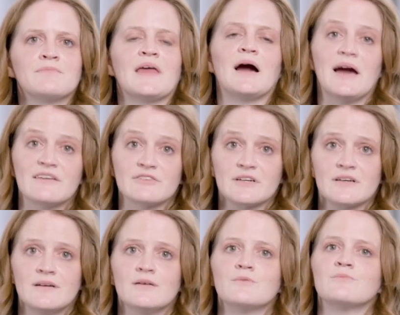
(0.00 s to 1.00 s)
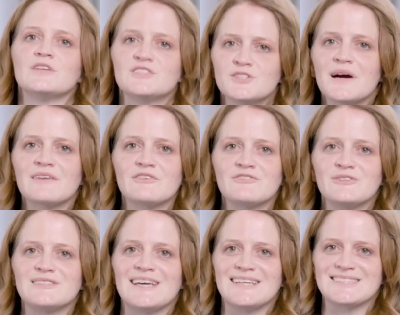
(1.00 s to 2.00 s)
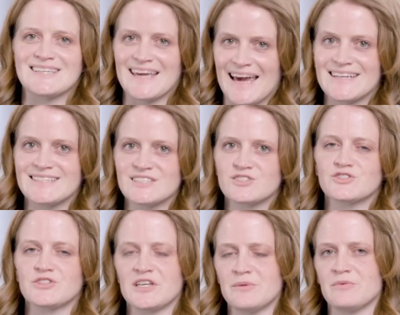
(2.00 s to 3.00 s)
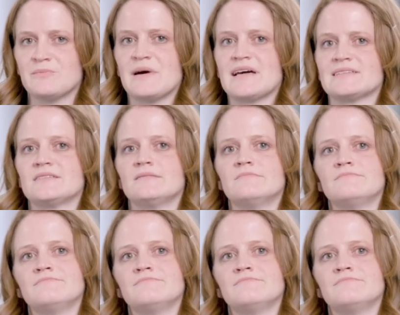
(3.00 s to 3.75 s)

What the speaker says: However, we do have a few dates that candidates should keep in mind.